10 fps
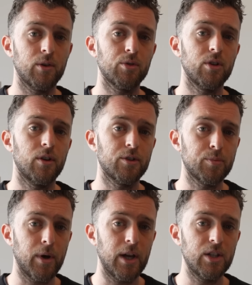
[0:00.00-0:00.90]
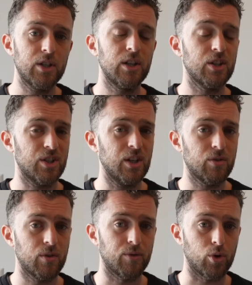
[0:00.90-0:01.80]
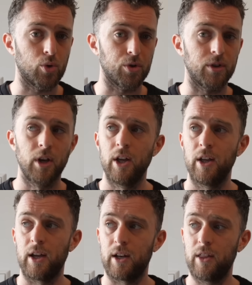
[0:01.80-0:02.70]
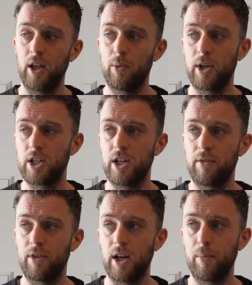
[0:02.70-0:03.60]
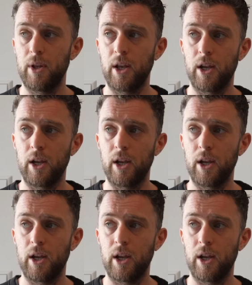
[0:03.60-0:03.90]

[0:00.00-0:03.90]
there is a lot of space in the center of the court. And I think we actually have a clip in